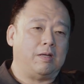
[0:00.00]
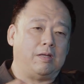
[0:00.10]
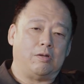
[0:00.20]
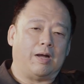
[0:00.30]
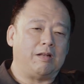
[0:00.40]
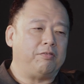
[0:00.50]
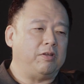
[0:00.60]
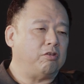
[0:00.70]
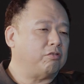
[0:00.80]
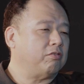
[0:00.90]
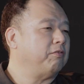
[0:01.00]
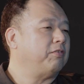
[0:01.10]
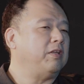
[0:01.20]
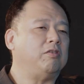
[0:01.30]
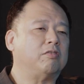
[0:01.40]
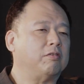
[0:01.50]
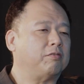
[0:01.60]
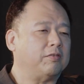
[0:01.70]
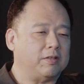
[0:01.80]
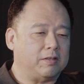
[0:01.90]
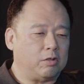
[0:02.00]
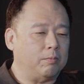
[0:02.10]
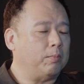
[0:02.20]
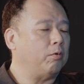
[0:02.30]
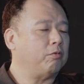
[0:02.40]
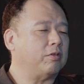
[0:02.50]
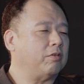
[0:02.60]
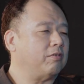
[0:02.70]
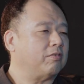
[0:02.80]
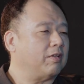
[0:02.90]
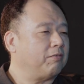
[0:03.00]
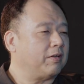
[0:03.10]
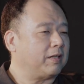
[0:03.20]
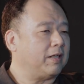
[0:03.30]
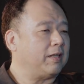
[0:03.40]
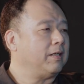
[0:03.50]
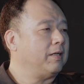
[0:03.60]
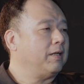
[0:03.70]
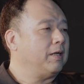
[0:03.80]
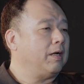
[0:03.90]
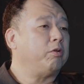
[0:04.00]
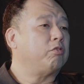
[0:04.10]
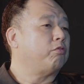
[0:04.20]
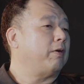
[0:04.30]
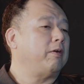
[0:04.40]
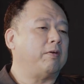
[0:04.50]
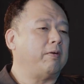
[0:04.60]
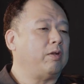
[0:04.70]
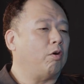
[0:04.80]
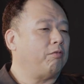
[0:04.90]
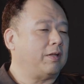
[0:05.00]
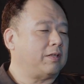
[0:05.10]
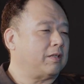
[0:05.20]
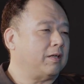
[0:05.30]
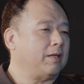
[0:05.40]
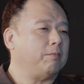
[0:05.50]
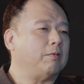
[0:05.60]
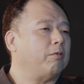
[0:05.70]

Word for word: you know, unfinished symphonies of uh, composers and stuff like that, which was very, very novel at the time.